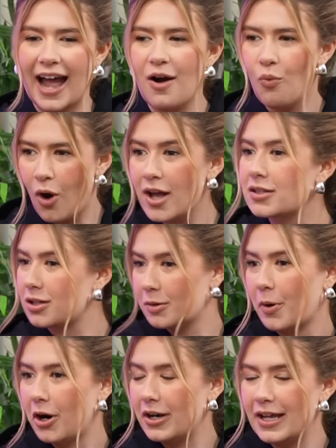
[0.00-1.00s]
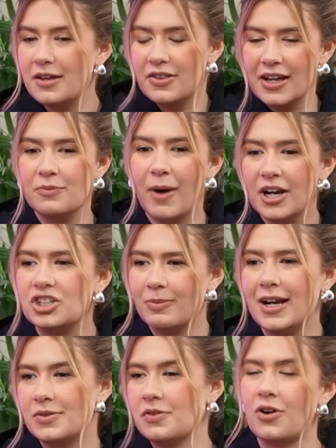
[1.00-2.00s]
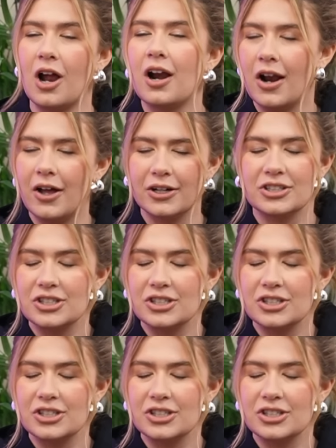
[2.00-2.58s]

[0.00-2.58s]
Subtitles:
That was her party. She might as well have gotten an honor.